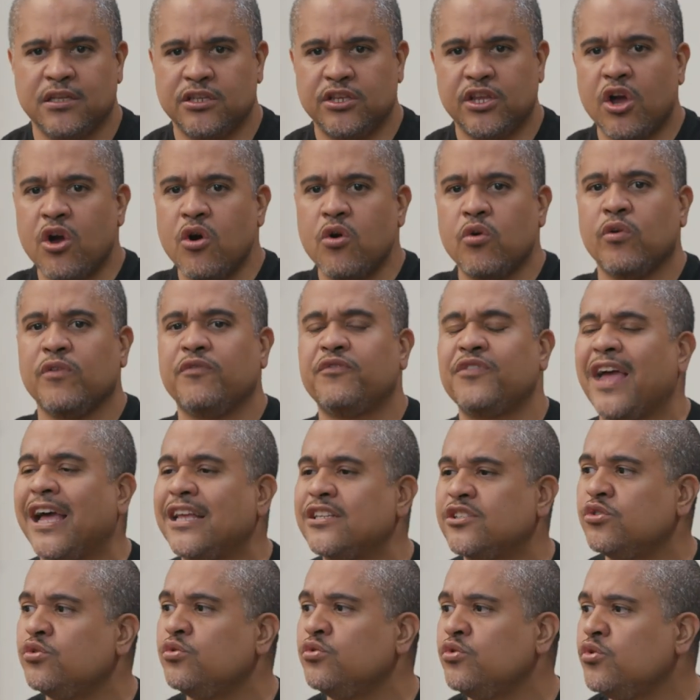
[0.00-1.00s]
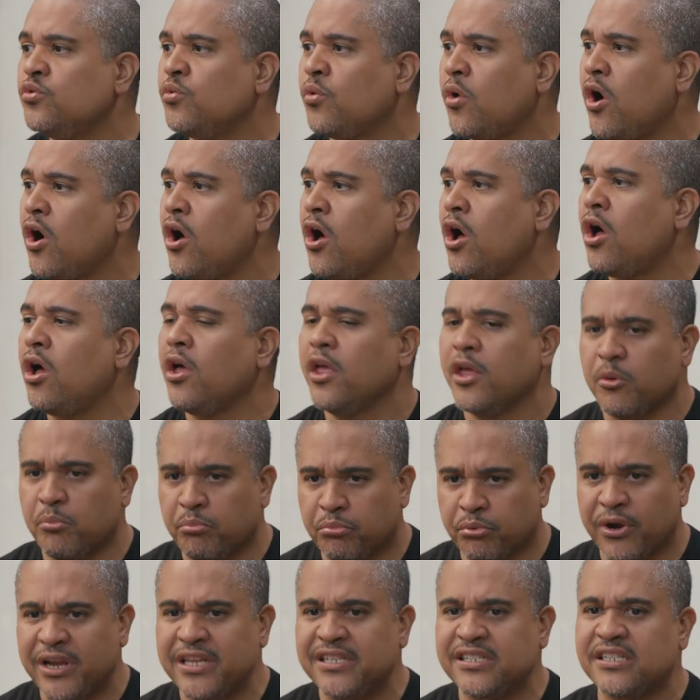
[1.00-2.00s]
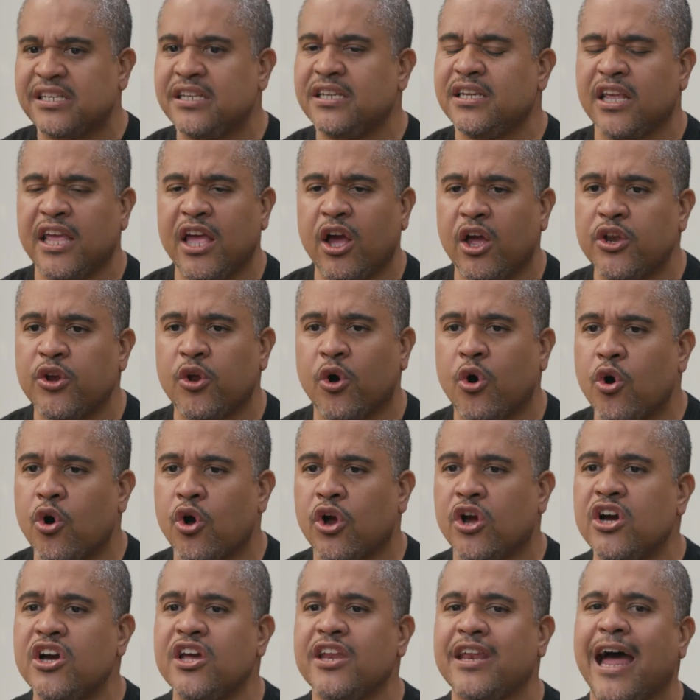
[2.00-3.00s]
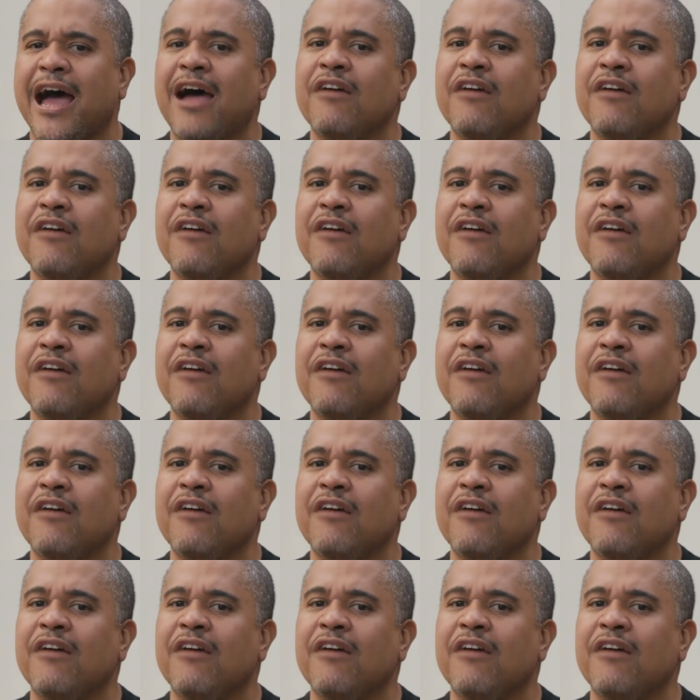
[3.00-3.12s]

yo, if that's who you are, embrace it and all good.